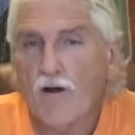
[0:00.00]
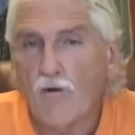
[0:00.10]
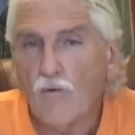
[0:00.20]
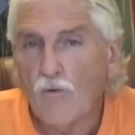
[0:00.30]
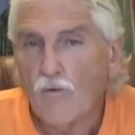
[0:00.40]

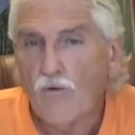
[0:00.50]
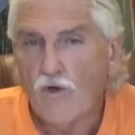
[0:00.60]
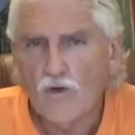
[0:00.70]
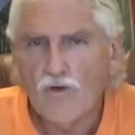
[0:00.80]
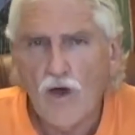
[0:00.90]

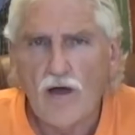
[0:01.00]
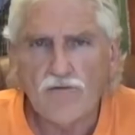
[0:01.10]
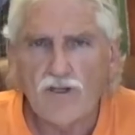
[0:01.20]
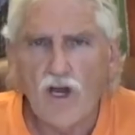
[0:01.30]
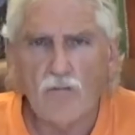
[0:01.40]
you know, you
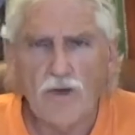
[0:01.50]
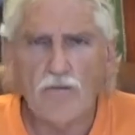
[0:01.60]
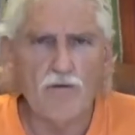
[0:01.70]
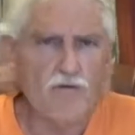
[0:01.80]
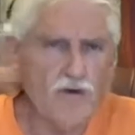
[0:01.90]
have to tell
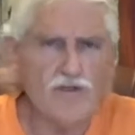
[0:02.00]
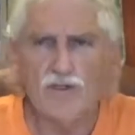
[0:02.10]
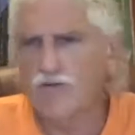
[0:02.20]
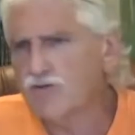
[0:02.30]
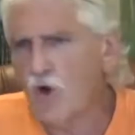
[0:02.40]
people fruits
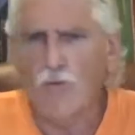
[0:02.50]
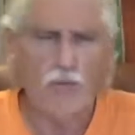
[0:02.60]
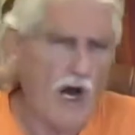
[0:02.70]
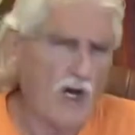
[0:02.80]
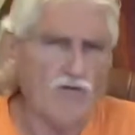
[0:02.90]
are so
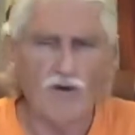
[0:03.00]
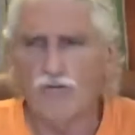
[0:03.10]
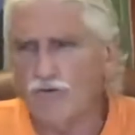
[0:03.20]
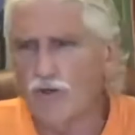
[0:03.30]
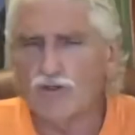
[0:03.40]
powerful
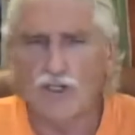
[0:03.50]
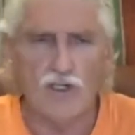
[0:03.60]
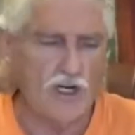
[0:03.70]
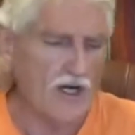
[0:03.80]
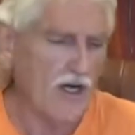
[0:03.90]
and fruits are
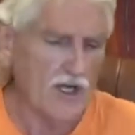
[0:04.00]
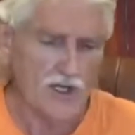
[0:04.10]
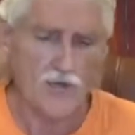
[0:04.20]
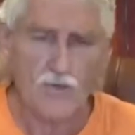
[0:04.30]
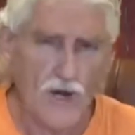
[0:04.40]
going to
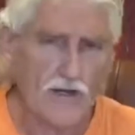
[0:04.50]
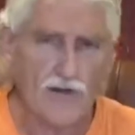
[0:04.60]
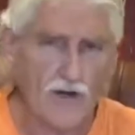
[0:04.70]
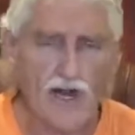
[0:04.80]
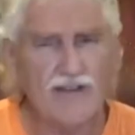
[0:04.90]
could wreck
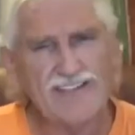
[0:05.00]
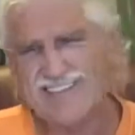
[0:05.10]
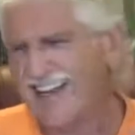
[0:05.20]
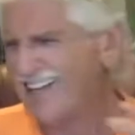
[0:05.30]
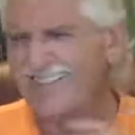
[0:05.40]
their life. And
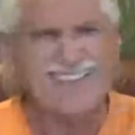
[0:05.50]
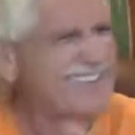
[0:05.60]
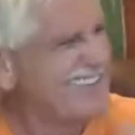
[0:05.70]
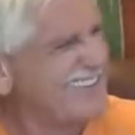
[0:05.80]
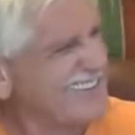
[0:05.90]
it's like,
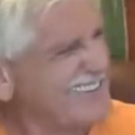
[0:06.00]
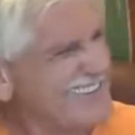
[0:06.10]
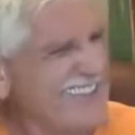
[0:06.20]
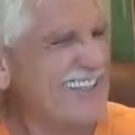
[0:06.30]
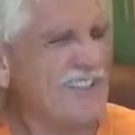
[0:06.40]
what are
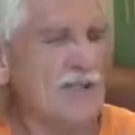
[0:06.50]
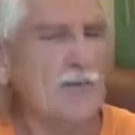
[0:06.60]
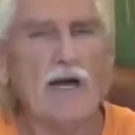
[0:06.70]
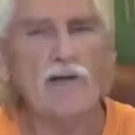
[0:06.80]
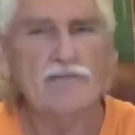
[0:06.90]
you talking
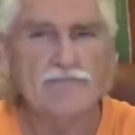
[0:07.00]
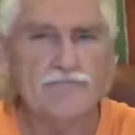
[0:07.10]
about?